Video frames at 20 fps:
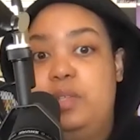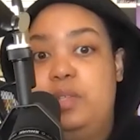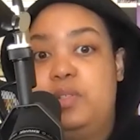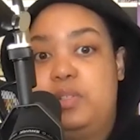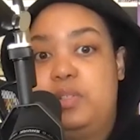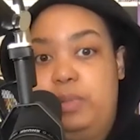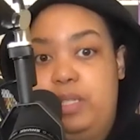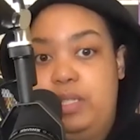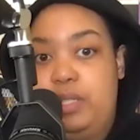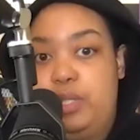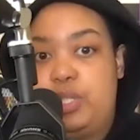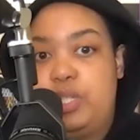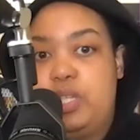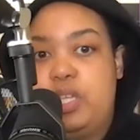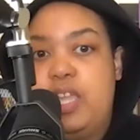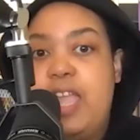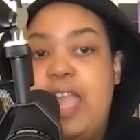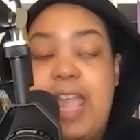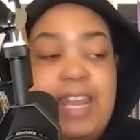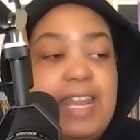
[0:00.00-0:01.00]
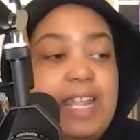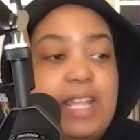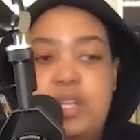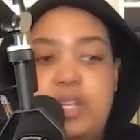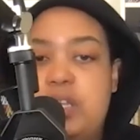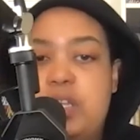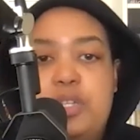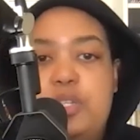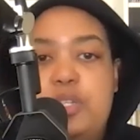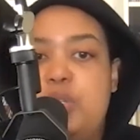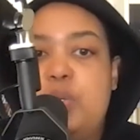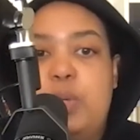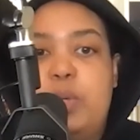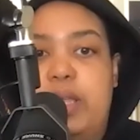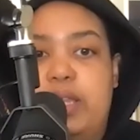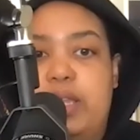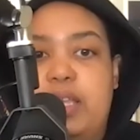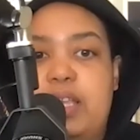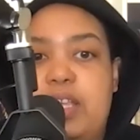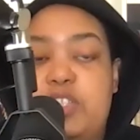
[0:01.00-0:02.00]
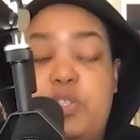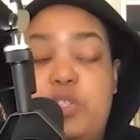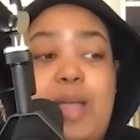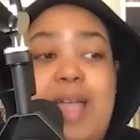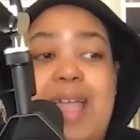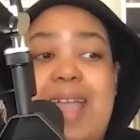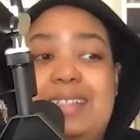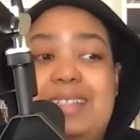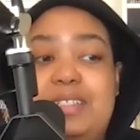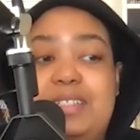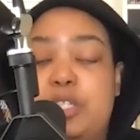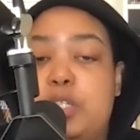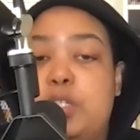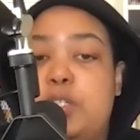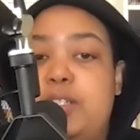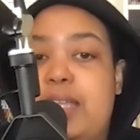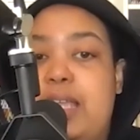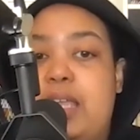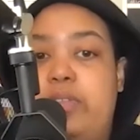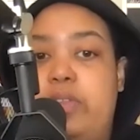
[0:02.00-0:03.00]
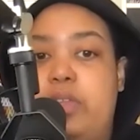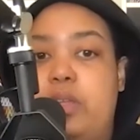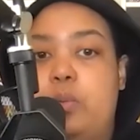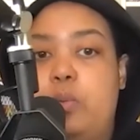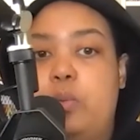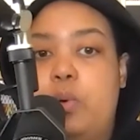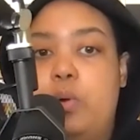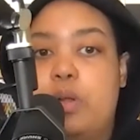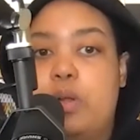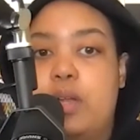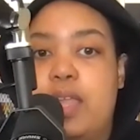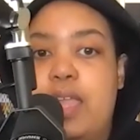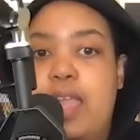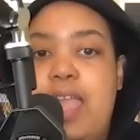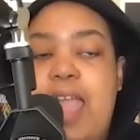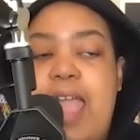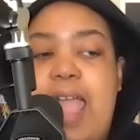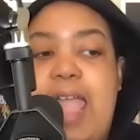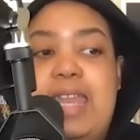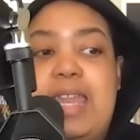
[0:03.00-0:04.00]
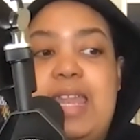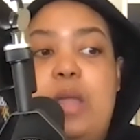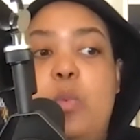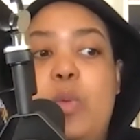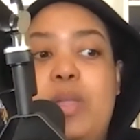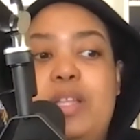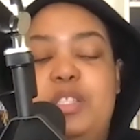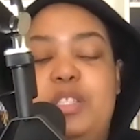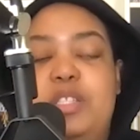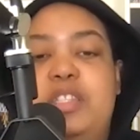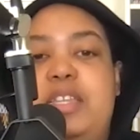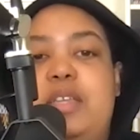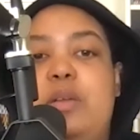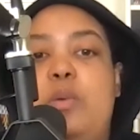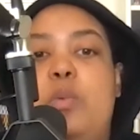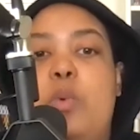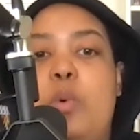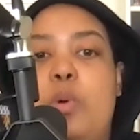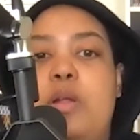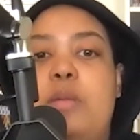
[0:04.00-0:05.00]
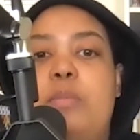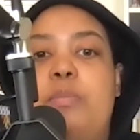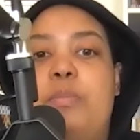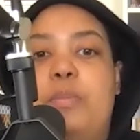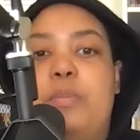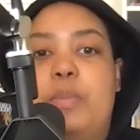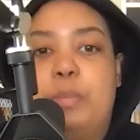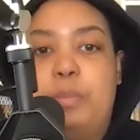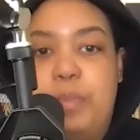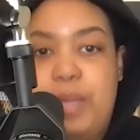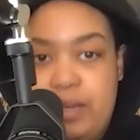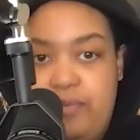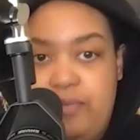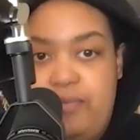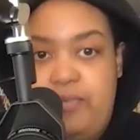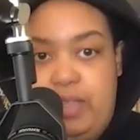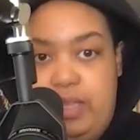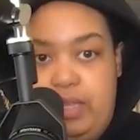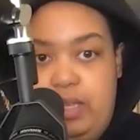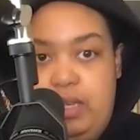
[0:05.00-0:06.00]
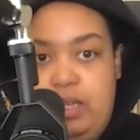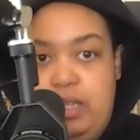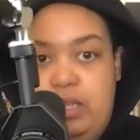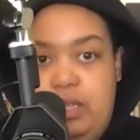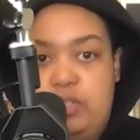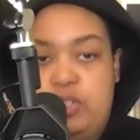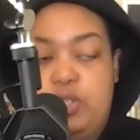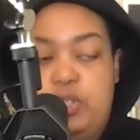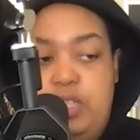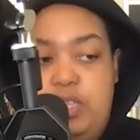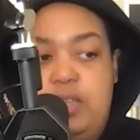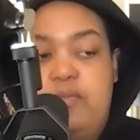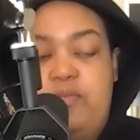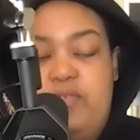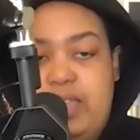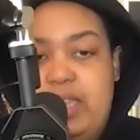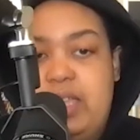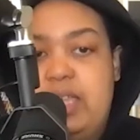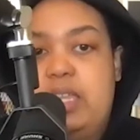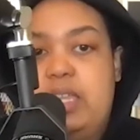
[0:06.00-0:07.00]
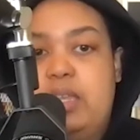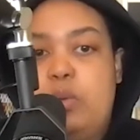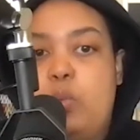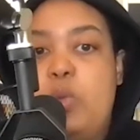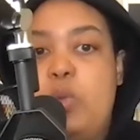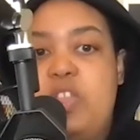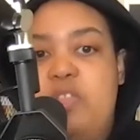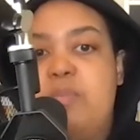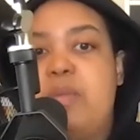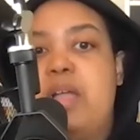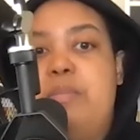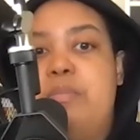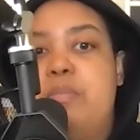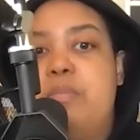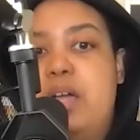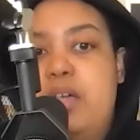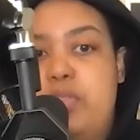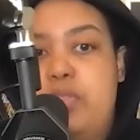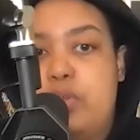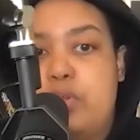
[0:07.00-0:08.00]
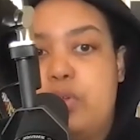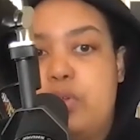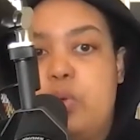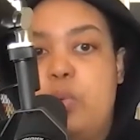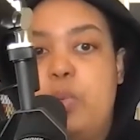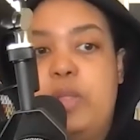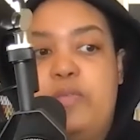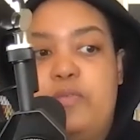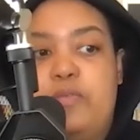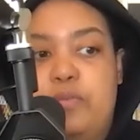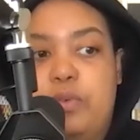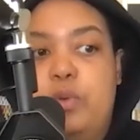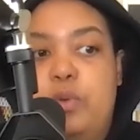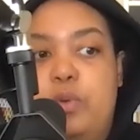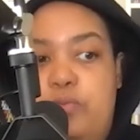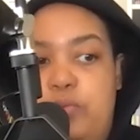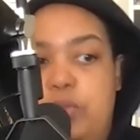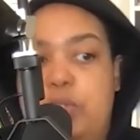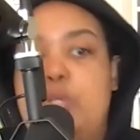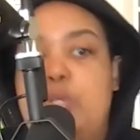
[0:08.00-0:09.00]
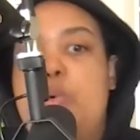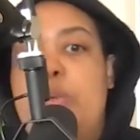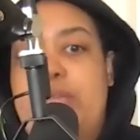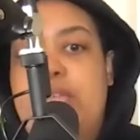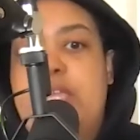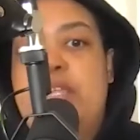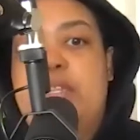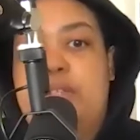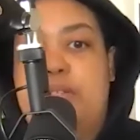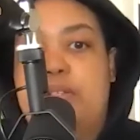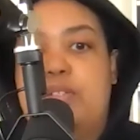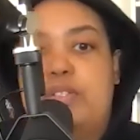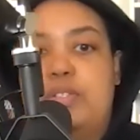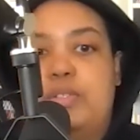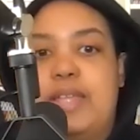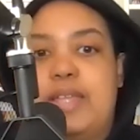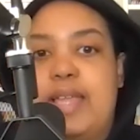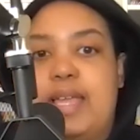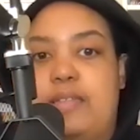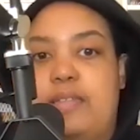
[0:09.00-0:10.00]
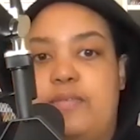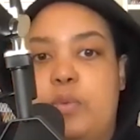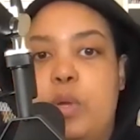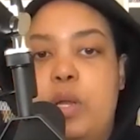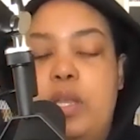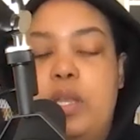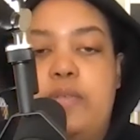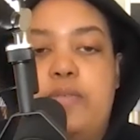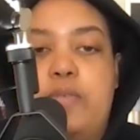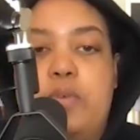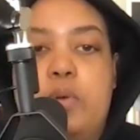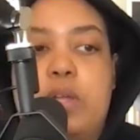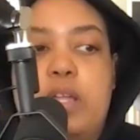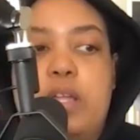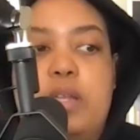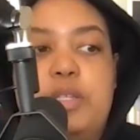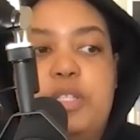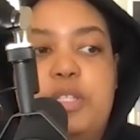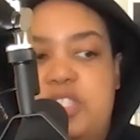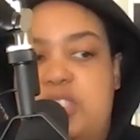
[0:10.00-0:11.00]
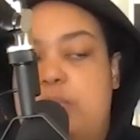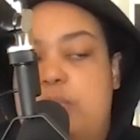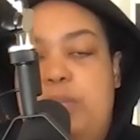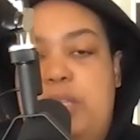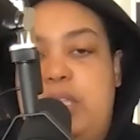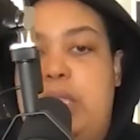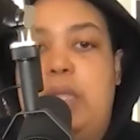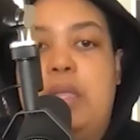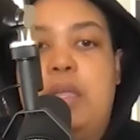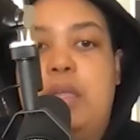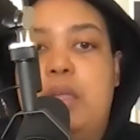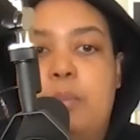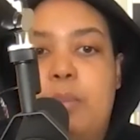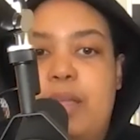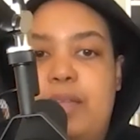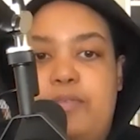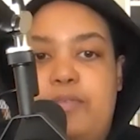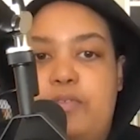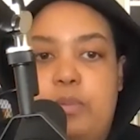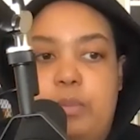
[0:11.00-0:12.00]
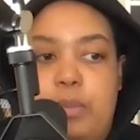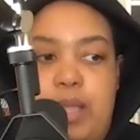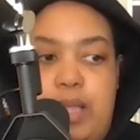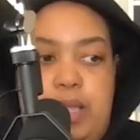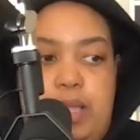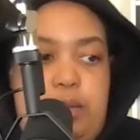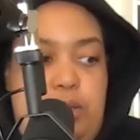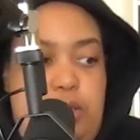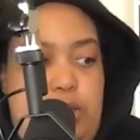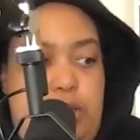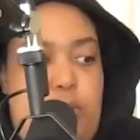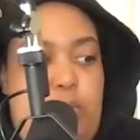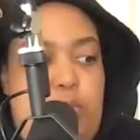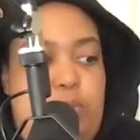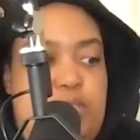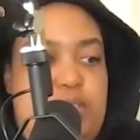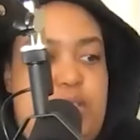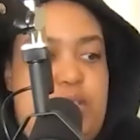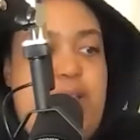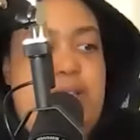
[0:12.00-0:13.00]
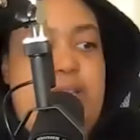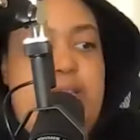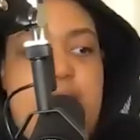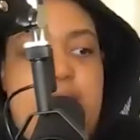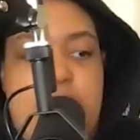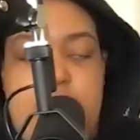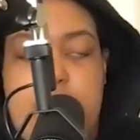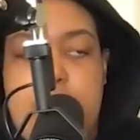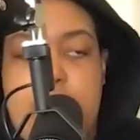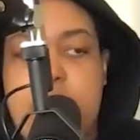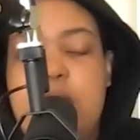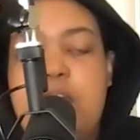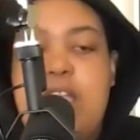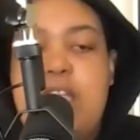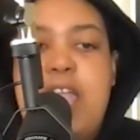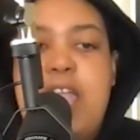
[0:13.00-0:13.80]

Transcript: you speech, and I couldn't do it. So I had to turn down the award. And I went to the award benefit to the event with my mother, who flew in to California for it, just to be my sidekick there.